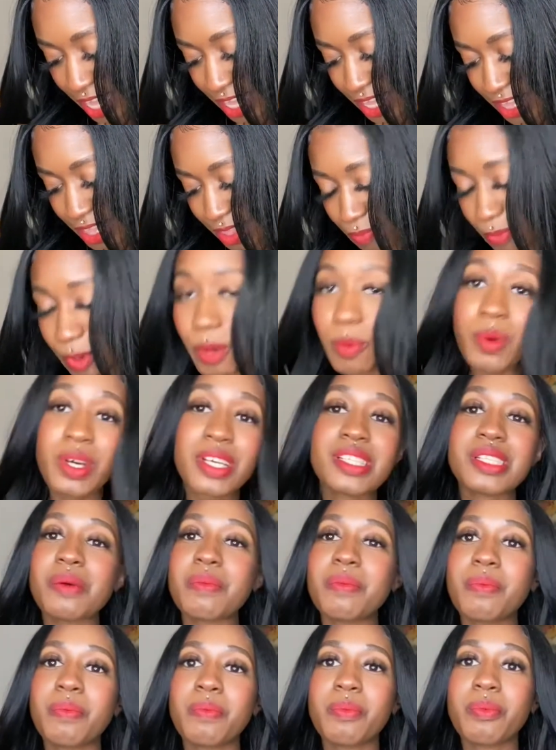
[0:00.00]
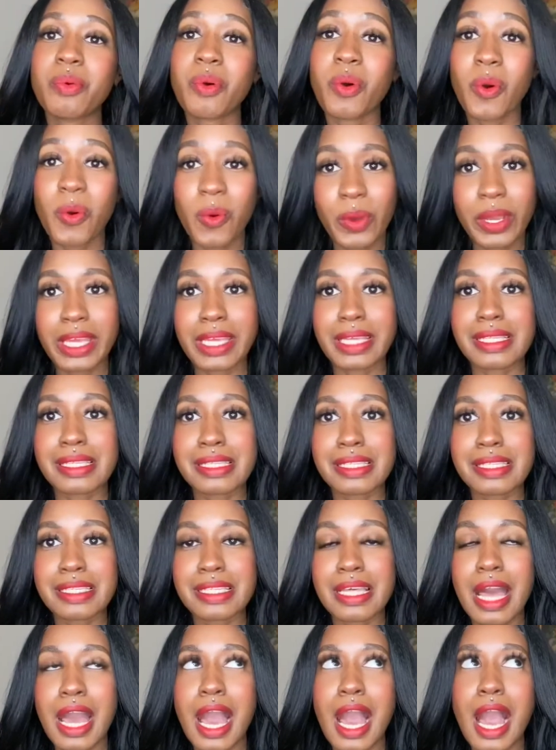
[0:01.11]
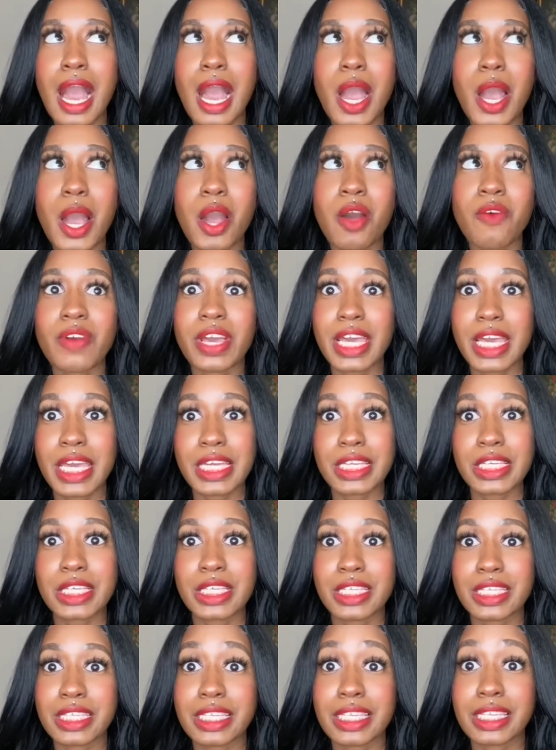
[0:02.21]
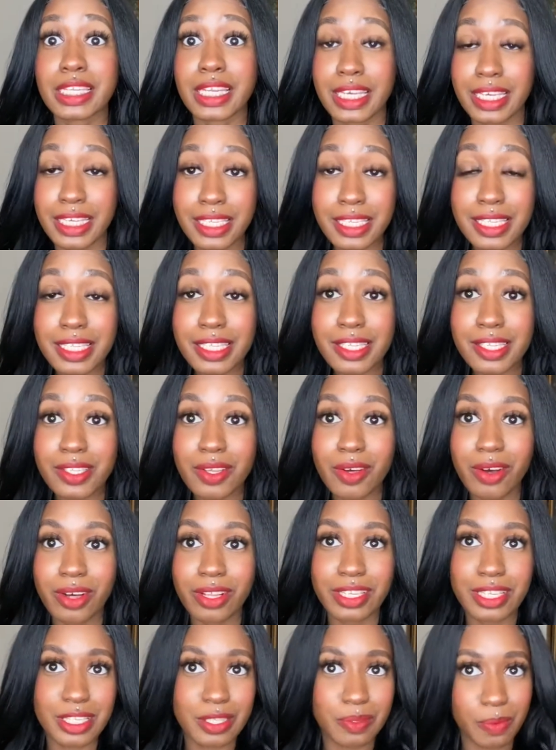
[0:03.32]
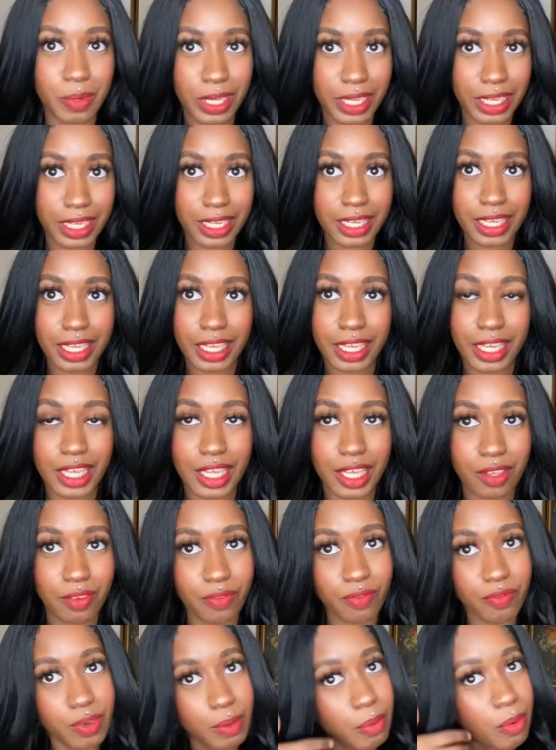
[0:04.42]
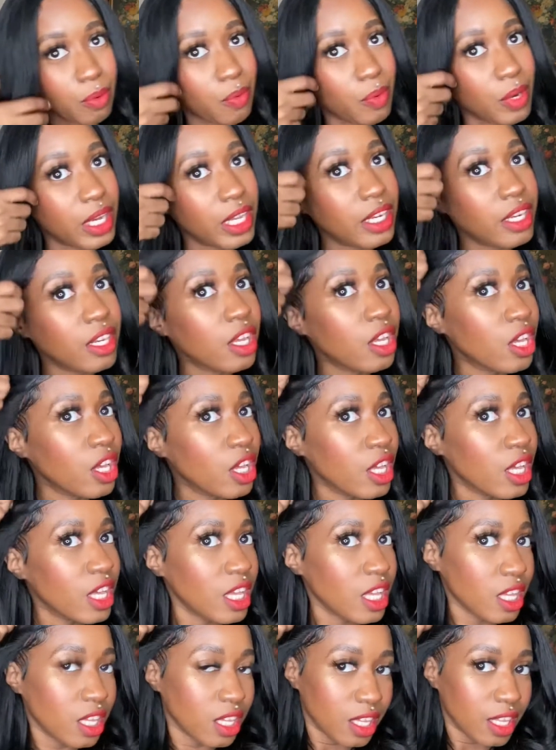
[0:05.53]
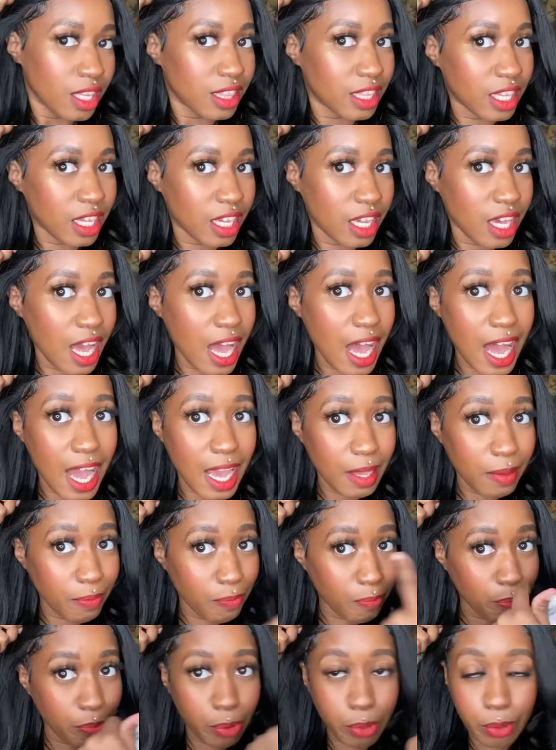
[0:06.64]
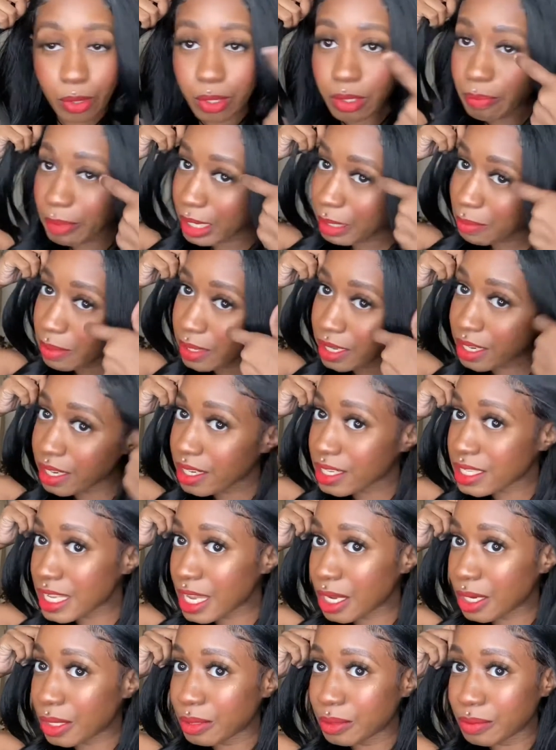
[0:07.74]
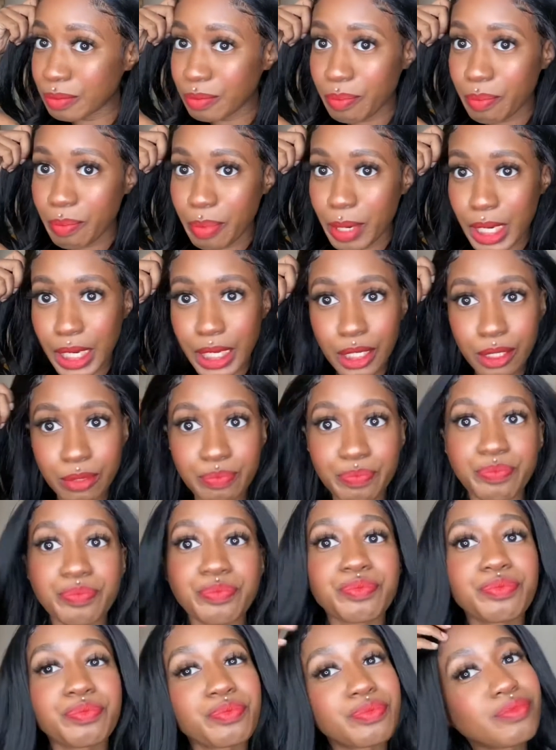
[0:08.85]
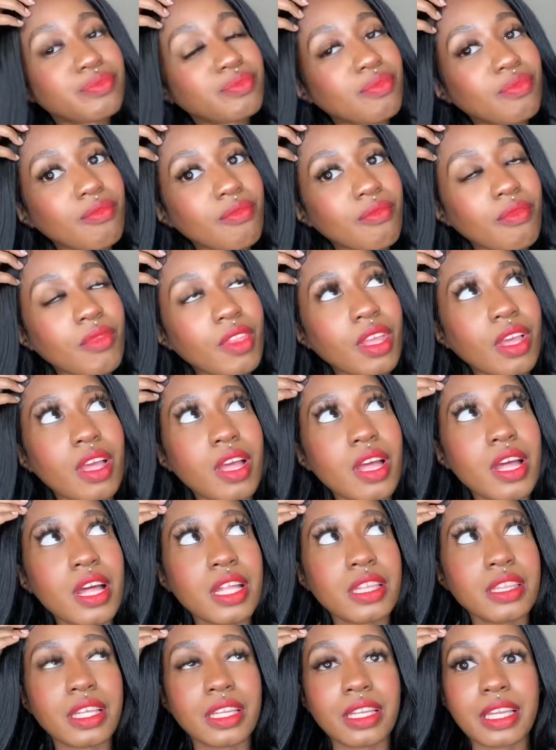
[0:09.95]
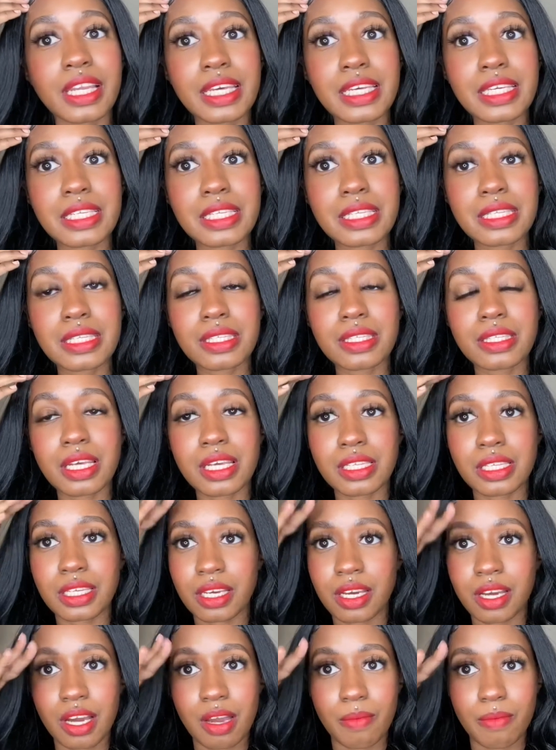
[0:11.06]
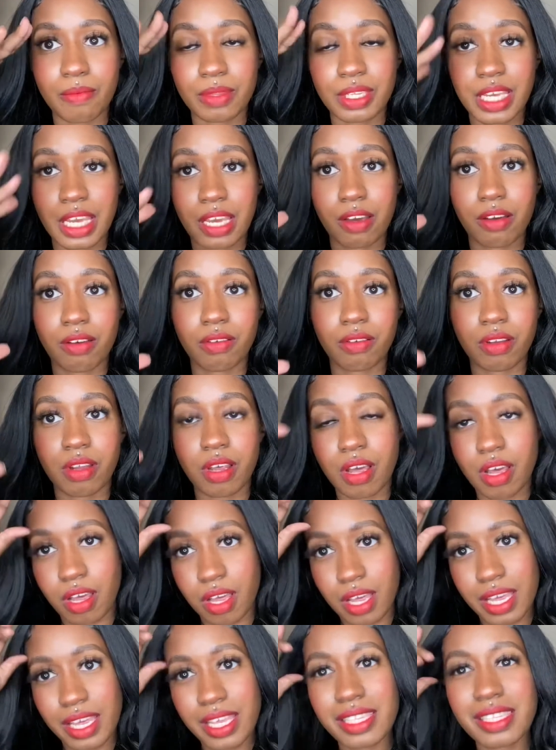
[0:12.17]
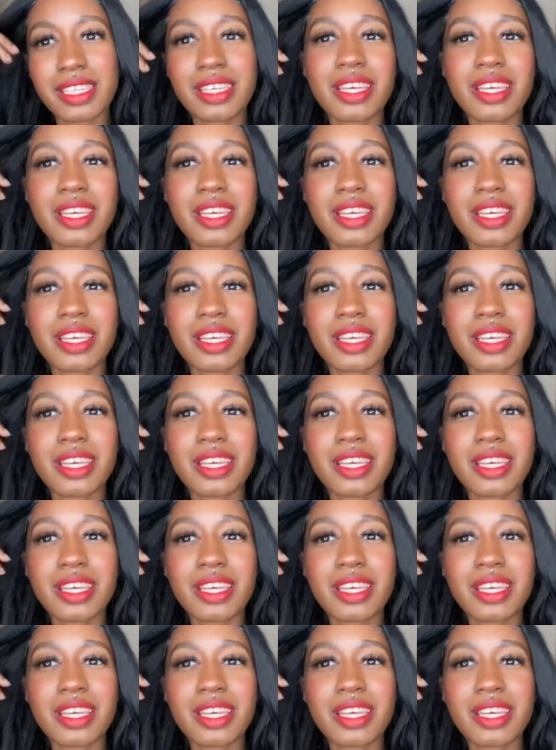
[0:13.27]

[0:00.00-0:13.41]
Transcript: What was the point of HD lace on his wig if number one, that I pulled baby hairs out, but the lace doesn't come down. Uh, it